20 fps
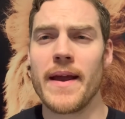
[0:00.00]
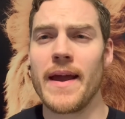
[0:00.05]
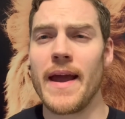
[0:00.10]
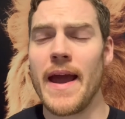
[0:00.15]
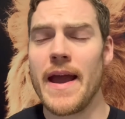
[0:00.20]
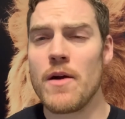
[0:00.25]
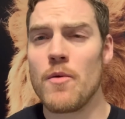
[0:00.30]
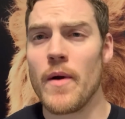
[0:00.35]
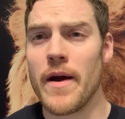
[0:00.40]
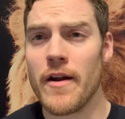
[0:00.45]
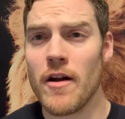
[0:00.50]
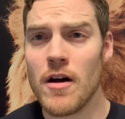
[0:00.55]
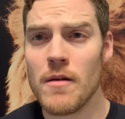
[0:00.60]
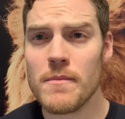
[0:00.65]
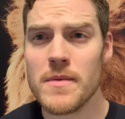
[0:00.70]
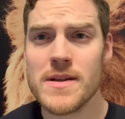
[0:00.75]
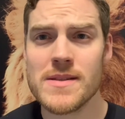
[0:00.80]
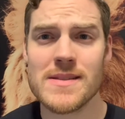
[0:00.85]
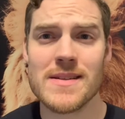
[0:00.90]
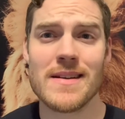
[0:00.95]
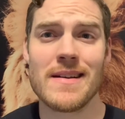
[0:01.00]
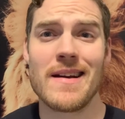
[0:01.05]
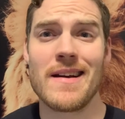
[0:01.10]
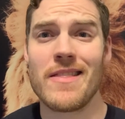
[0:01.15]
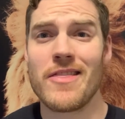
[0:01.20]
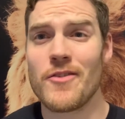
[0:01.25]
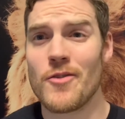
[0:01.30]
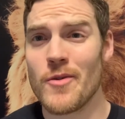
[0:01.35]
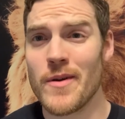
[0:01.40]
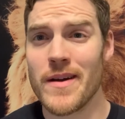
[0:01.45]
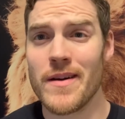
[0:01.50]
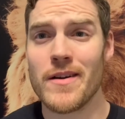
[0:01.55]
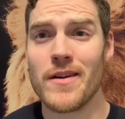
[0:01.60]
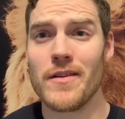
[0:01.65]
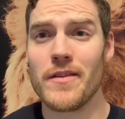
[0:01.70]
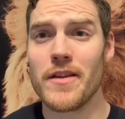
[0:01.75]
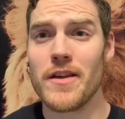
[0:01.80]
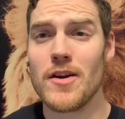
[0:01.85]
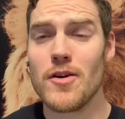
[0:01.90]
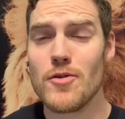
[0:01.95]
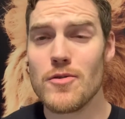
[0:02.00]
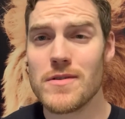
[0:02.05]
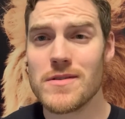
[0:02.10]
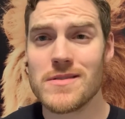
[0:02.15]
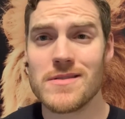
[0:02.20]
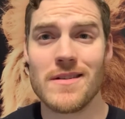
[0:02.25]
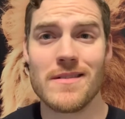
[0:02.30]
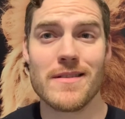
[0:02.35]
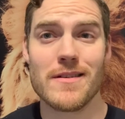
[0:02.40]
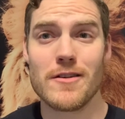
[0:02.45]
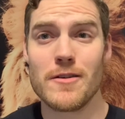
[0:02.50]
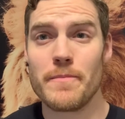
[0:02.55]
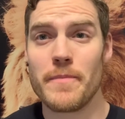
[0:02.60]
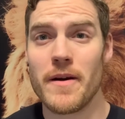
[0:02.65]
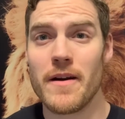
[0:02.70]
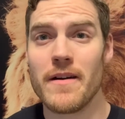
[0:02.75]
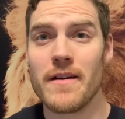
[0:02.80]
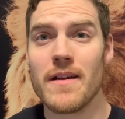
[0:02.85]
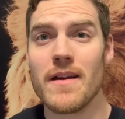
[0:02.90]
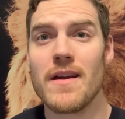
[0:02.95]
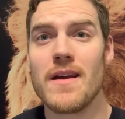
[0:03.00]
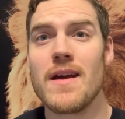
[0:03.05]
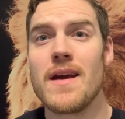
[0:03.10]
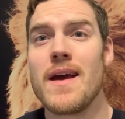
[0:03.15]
egg white omelets and throwing out all the yolks, all the good part.